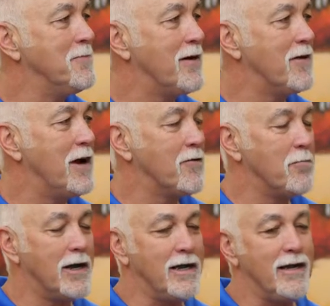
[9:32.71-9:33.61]

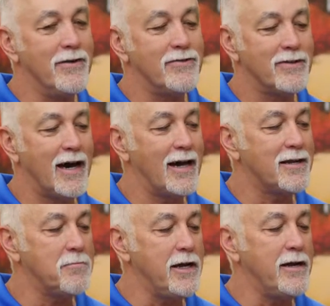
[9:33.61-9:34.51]
Everybody has got
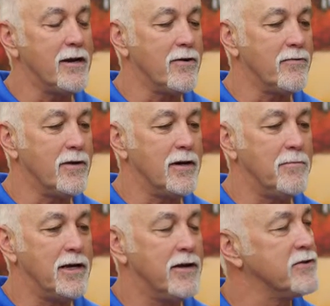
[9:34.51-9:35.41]
to be here
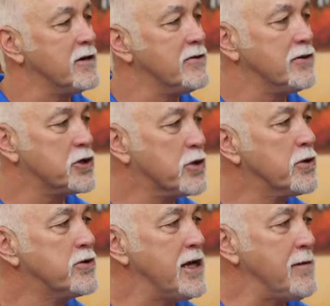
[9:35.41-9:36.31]
because it is a
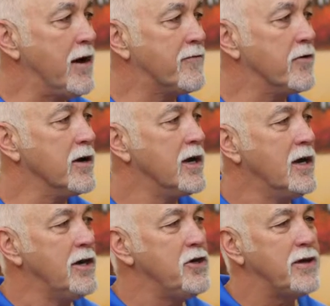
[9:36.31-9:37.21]
true team effort.
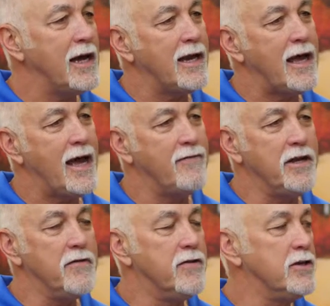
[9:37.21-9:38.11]
You can't have
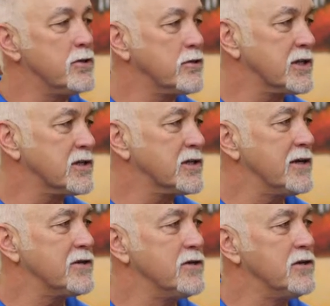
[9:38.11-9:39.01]
individual
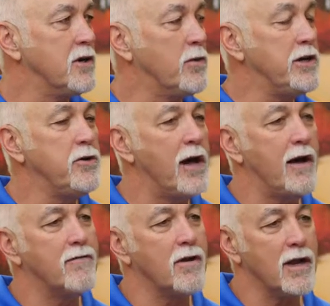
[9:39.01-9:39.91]
successes. We do
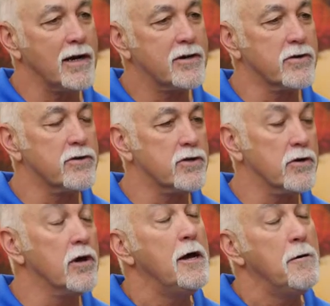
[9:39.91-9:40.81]
have collectors
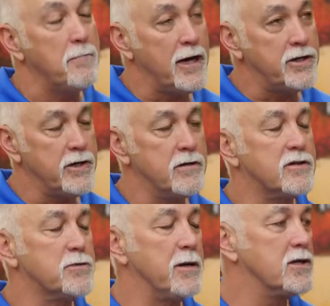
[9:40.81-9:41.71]
or patient
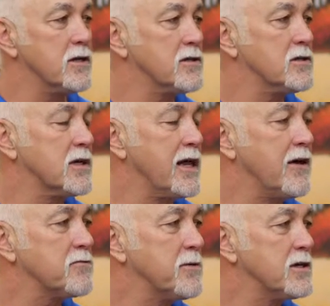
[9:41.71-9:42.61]
specialists,
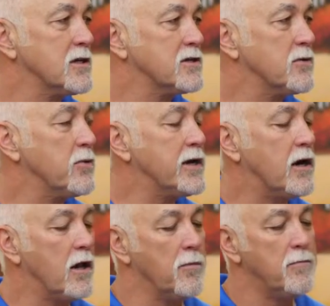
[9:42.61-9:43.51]
account specialists that we
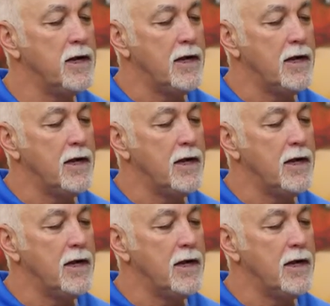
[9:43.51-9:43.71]
call them,